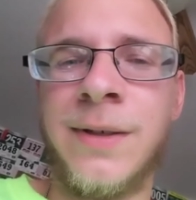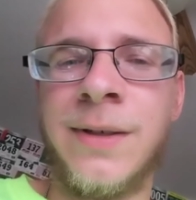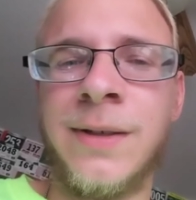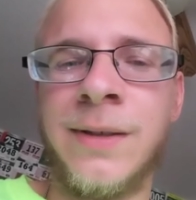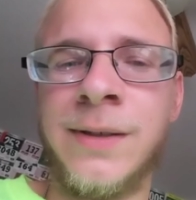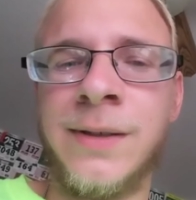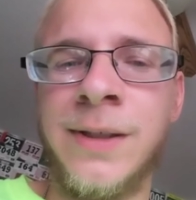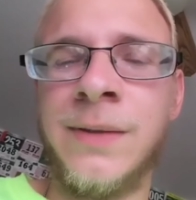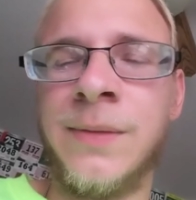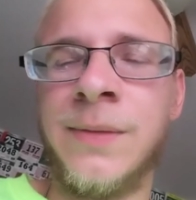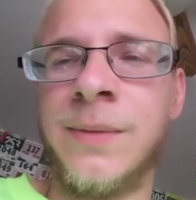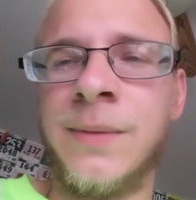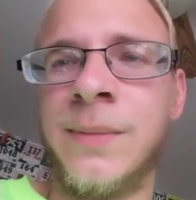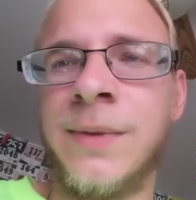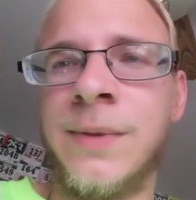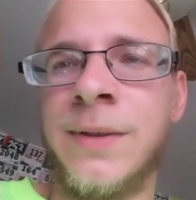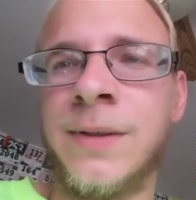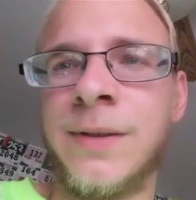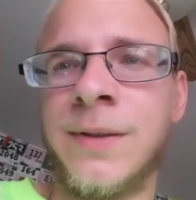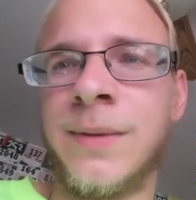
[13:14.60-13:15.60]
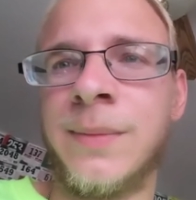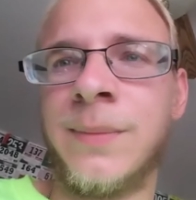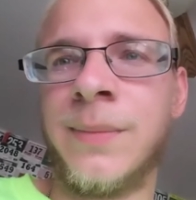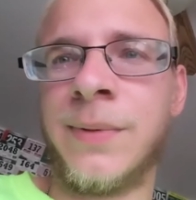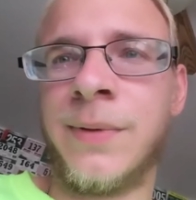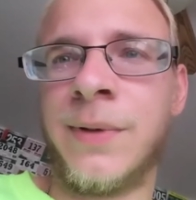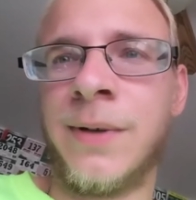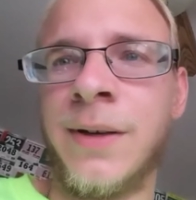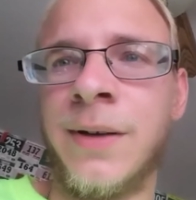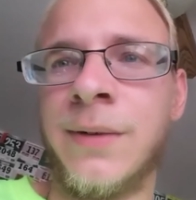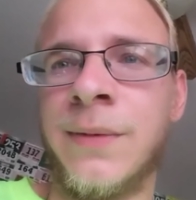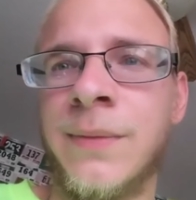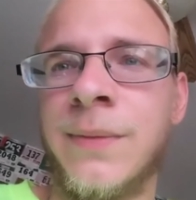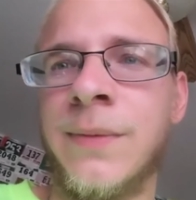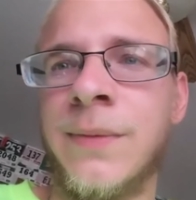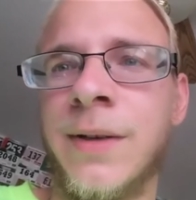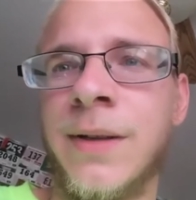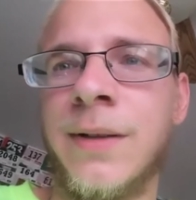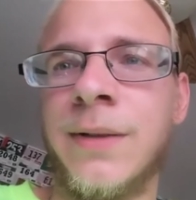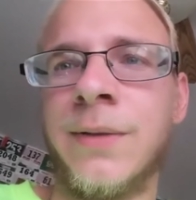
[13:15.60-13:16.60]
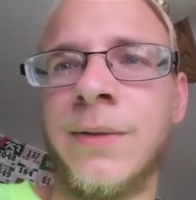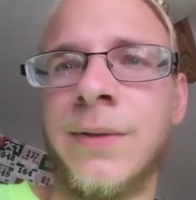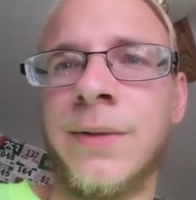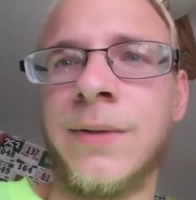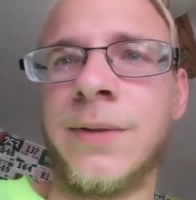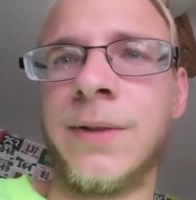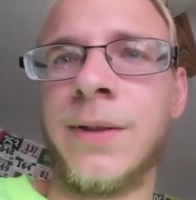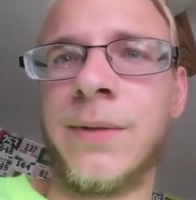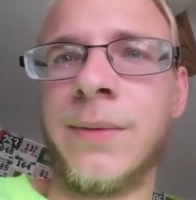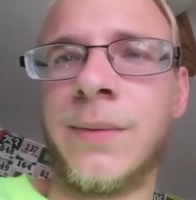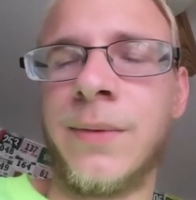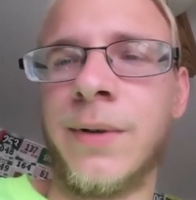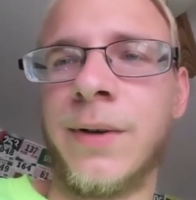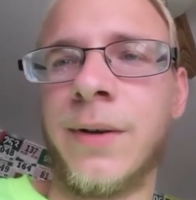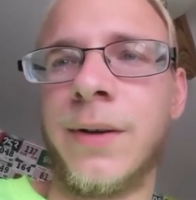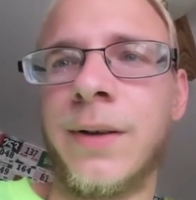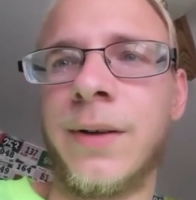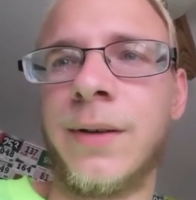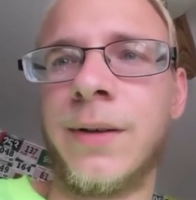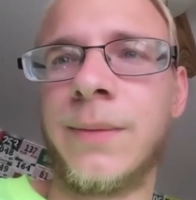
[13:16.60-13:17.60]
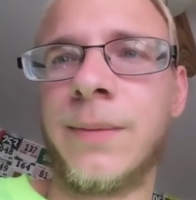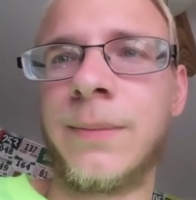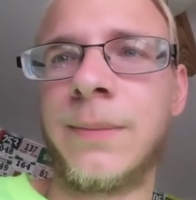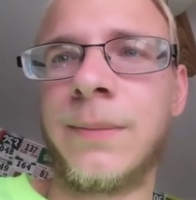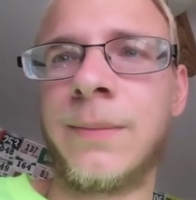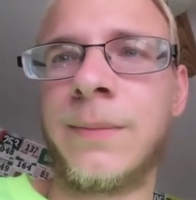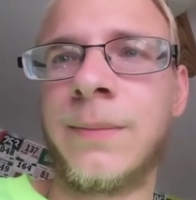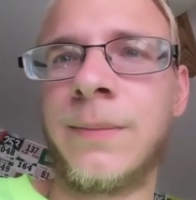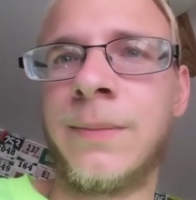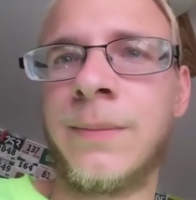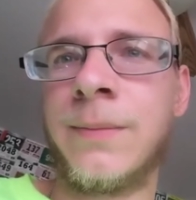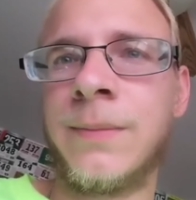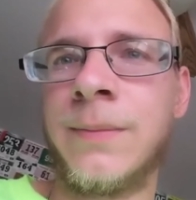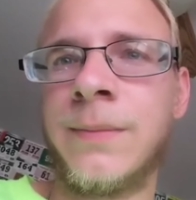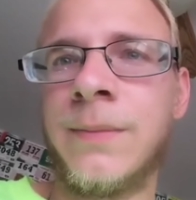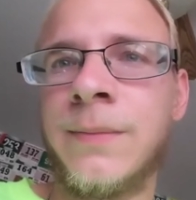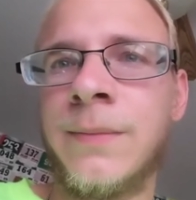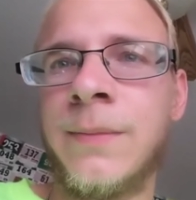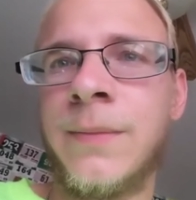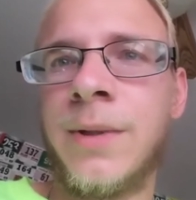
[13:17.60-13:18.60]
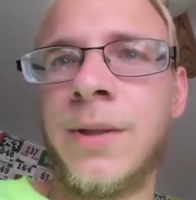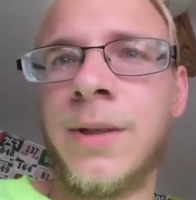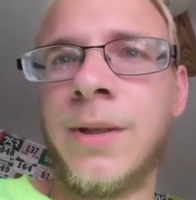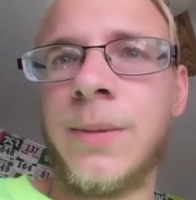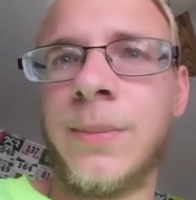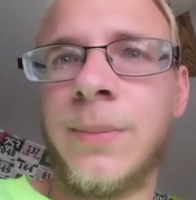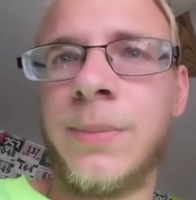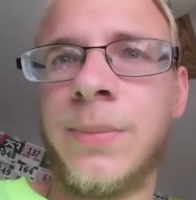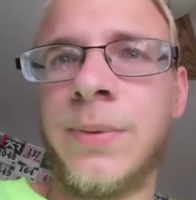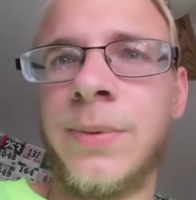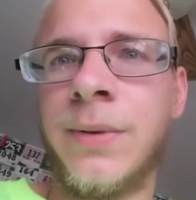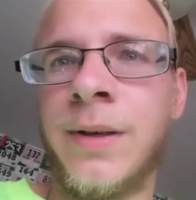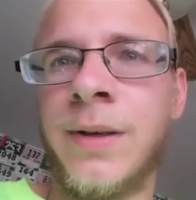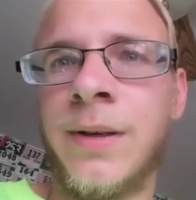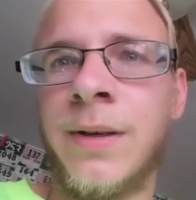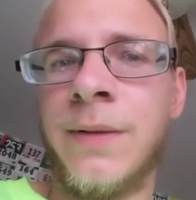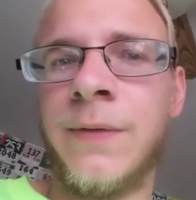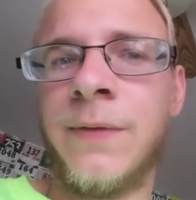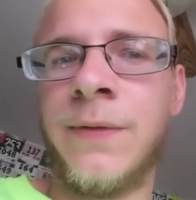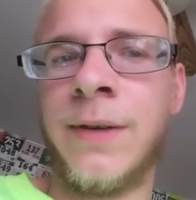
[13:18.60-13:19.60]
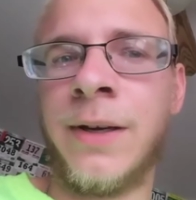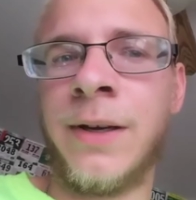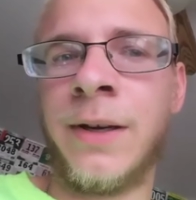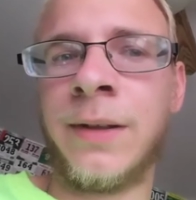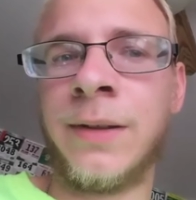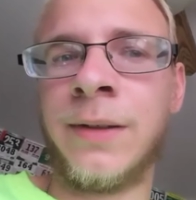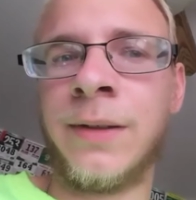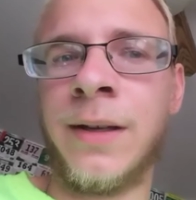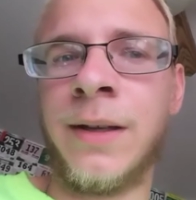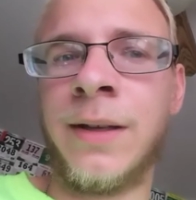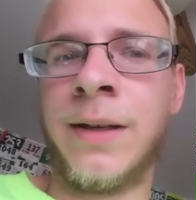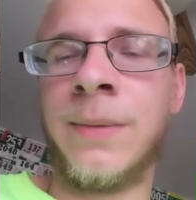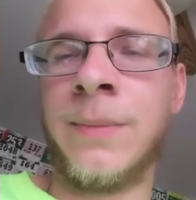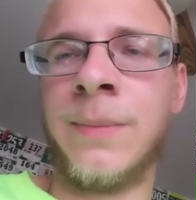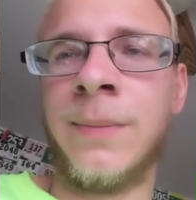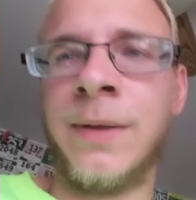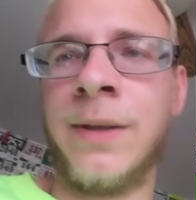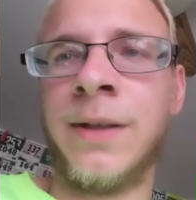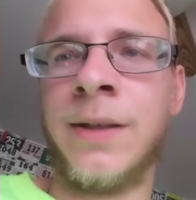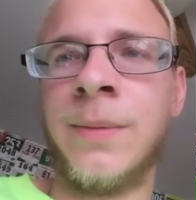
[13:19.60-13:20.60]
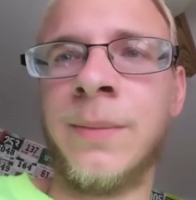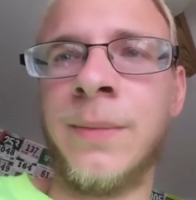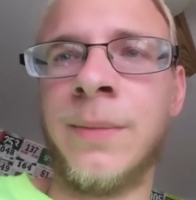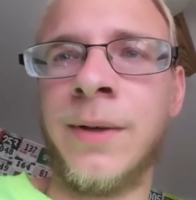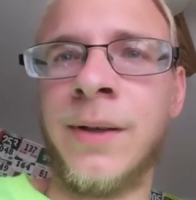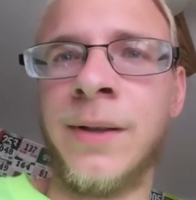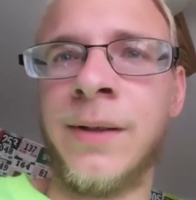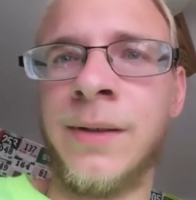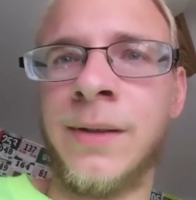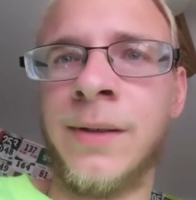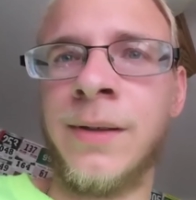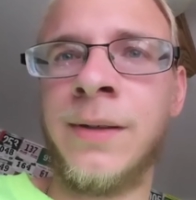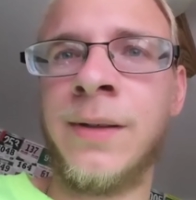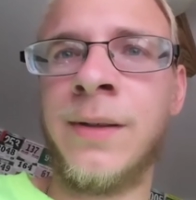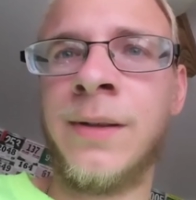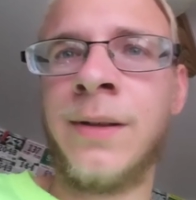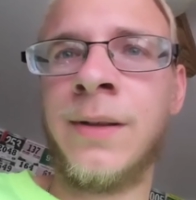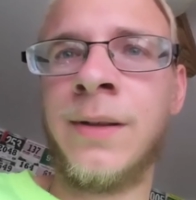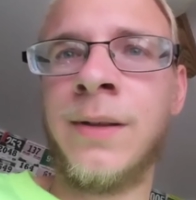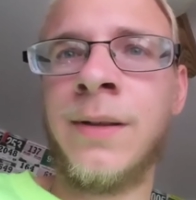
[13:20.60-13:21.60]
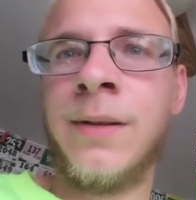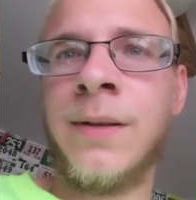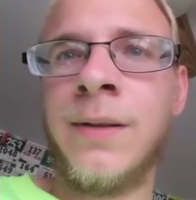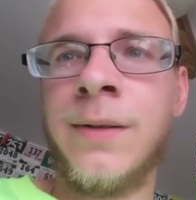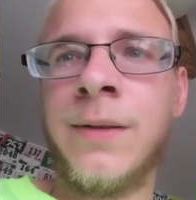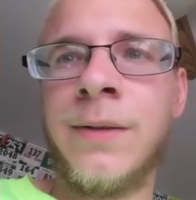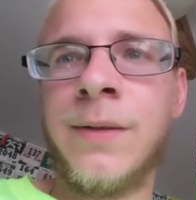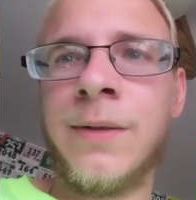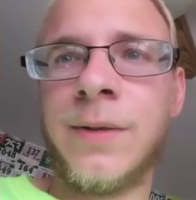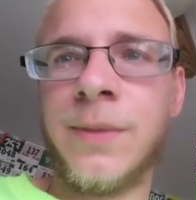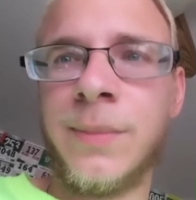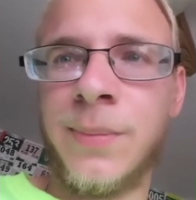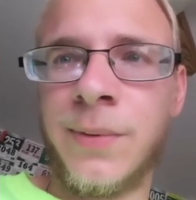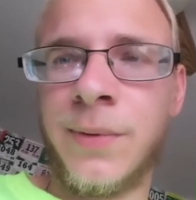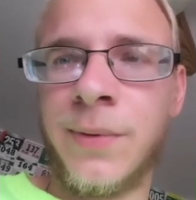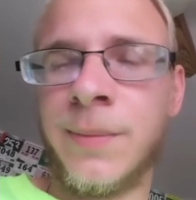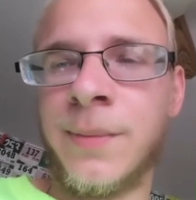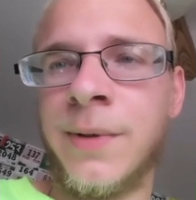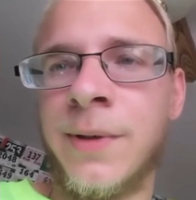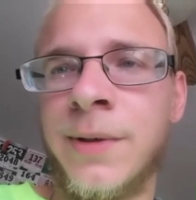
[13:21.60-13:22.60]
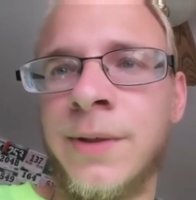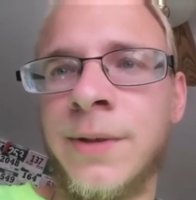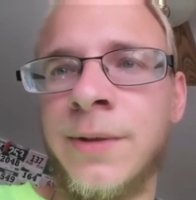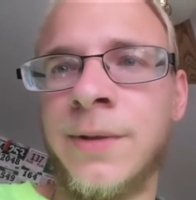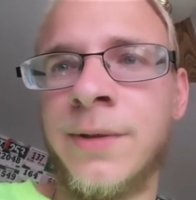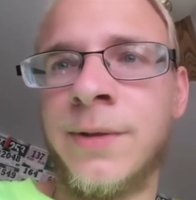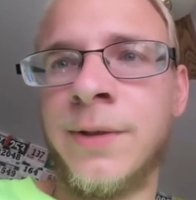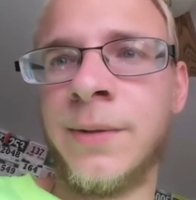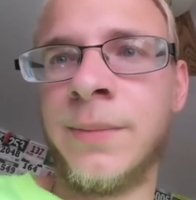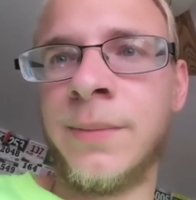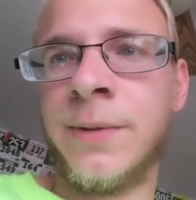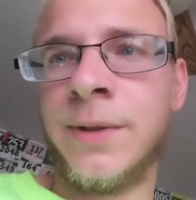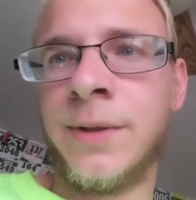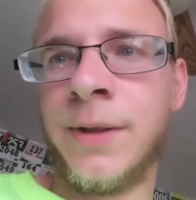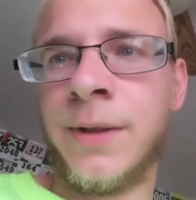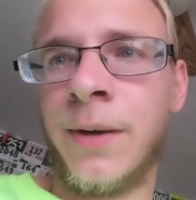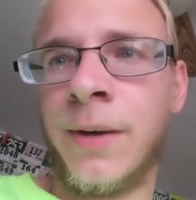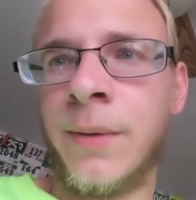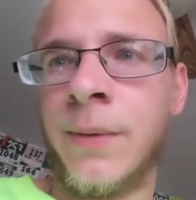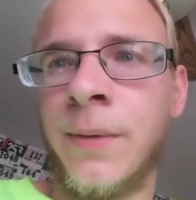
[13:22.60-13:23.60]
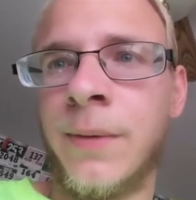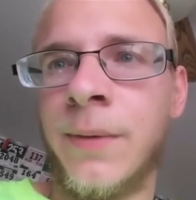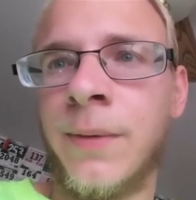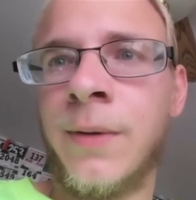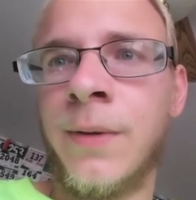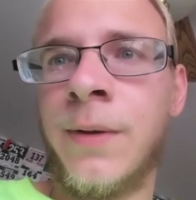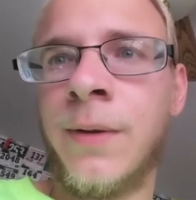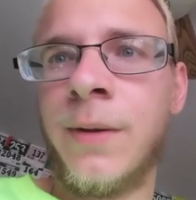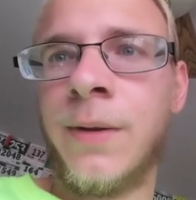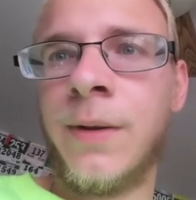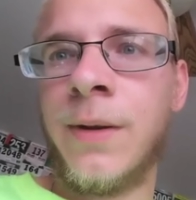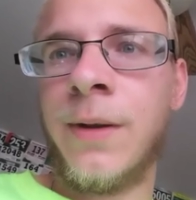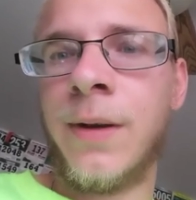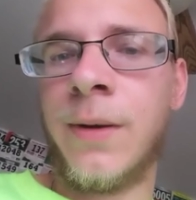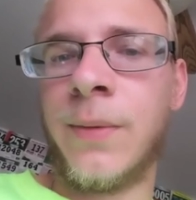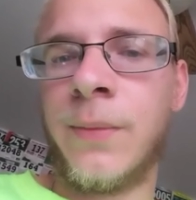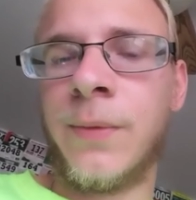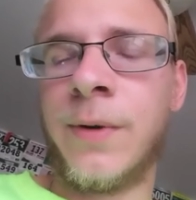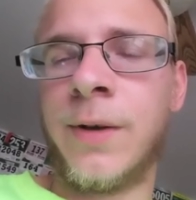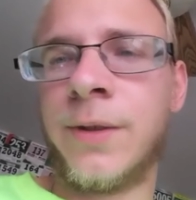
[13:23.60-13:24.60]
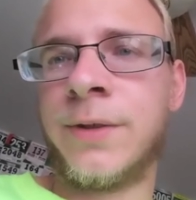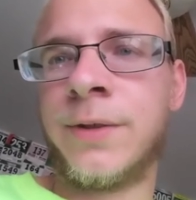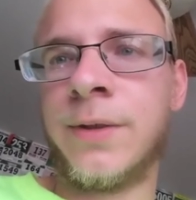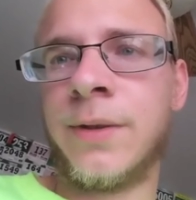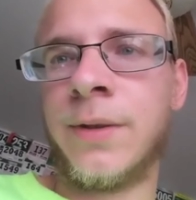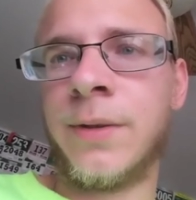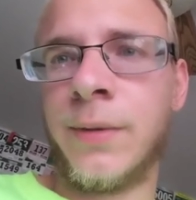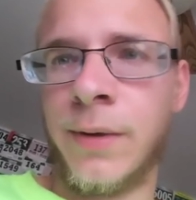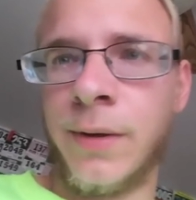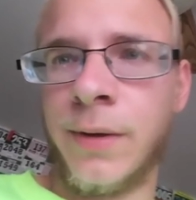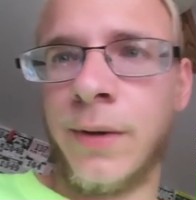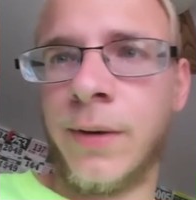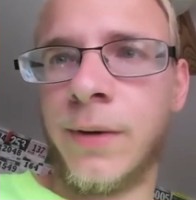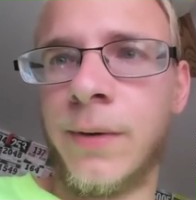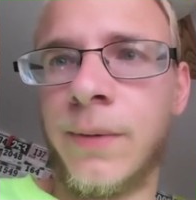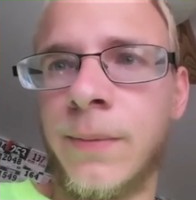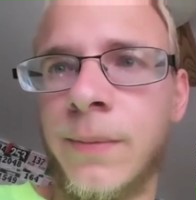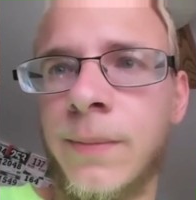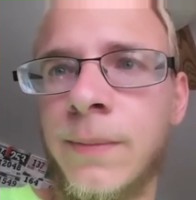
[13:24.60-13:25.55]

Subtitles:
leaving, because I'm proud of what I learned at work. I'm proud of the fact that I can make money, support my YouTube channel, and watch it grow.